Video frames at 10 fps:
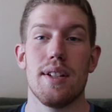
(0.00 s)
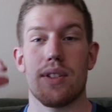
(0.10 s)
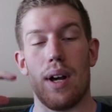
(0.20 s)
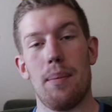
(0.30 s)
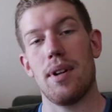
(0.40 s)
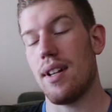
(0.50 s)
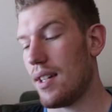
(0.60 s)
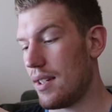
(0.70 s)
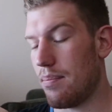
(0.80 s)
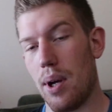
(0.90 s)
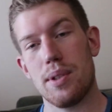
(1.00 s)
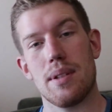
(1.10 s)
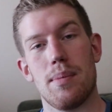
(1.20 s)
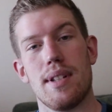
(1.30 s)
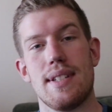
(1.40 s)
So I'm gonna post
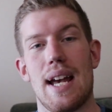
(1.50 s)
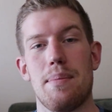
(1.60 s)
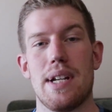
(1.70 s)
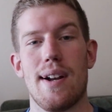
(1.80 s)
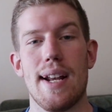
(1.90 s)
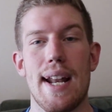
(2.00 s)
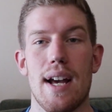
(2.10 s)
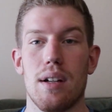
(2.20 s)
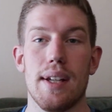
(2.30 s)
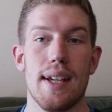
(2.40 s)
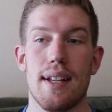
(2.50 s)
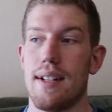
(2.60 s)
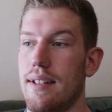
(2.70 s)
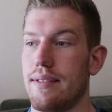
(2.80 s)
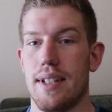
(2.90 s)
something on Snapchat right now
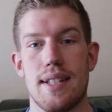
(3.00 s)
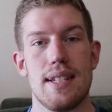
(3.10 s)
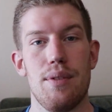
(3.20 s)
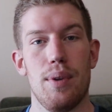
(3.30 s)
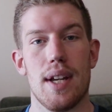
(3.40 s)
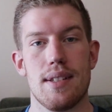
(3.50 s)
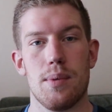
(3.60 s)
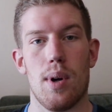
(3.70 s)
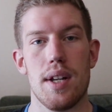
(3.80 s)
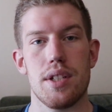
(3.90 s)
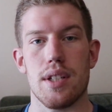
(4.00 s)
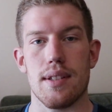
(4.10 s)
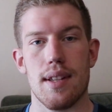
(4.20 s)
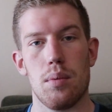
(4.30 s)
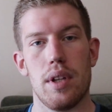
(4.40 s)
and let's see if we get some
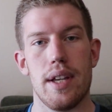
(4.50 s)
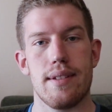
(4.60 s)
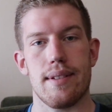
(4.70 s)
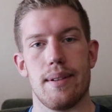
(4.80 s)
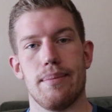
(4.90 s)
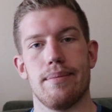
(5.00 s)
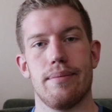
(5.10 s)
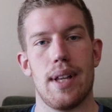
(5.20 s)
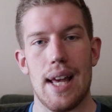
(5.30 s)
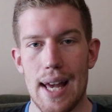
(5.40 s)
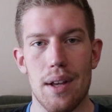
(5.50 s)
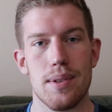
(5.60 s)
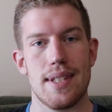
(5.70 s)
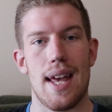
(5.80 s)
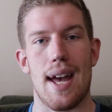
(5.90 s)
questions and then we'll answer them.
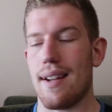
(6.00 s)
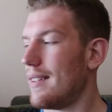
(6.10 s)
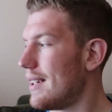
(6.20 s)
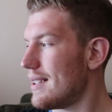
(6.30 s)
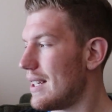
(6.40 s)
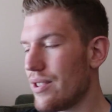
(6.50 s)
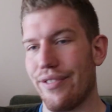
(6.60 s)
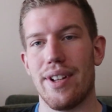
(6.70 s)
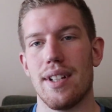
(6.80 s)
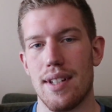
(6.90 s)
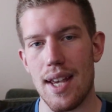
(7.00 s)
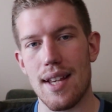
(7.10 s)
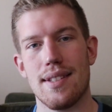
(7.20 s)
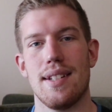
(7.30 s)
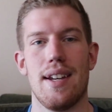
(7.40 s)
How's that? That sounds fun.
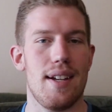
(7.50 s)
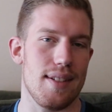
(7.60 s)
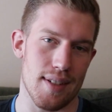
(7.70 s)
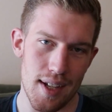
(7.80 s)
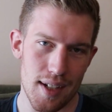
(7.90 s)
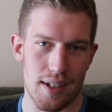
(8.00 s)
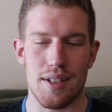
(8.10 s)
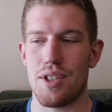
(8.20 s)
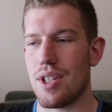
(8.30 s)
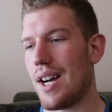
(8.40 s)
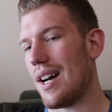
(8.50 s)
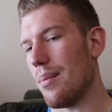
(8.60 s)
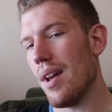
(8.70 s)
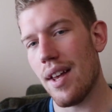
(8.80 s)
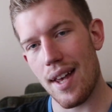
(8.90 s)
Yes, it does. Good job.